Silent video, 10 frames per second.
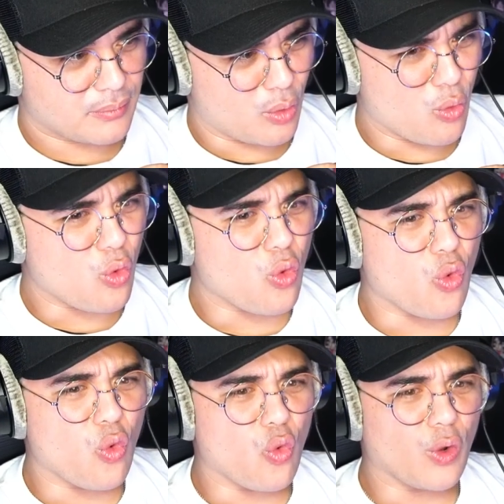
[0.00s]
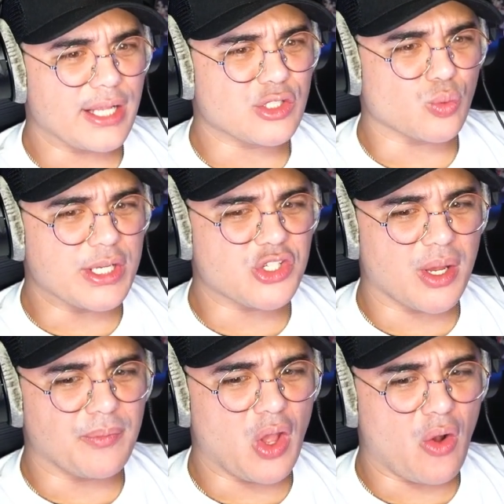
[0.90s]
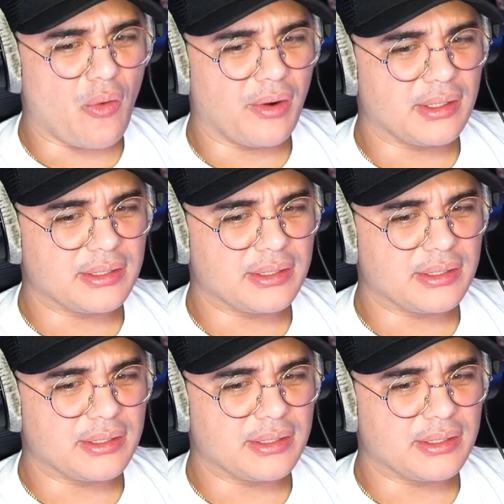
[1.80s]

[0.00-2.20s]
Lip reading: Ooh, let's switch up though.